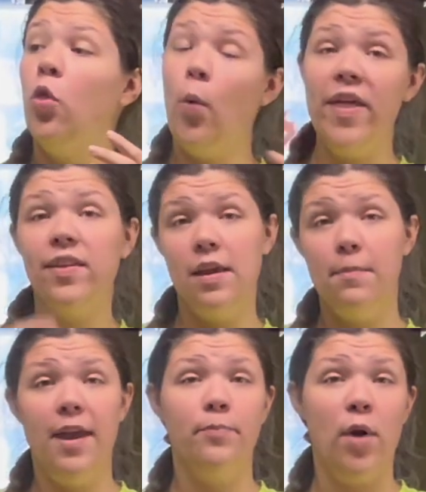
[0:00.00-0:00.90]
way that they
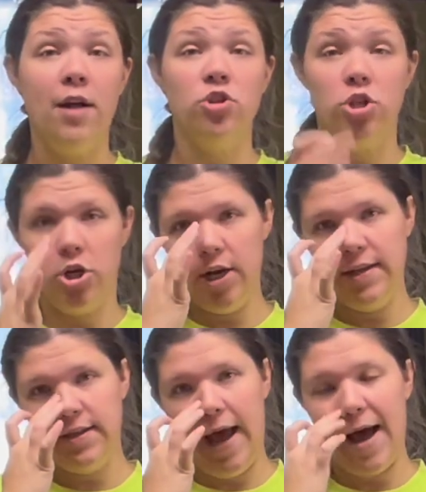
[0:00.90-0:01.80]
make brown sugar is
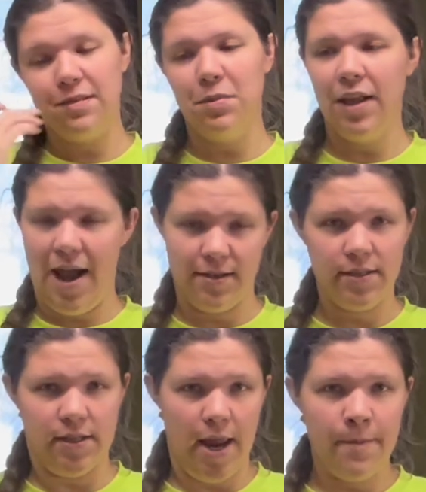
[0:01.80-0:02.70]
it has molasses
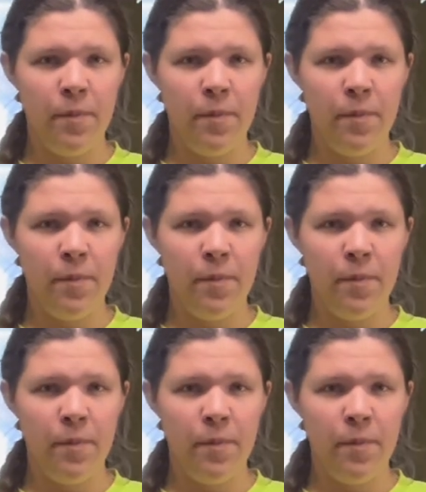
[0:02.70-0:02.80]
in it.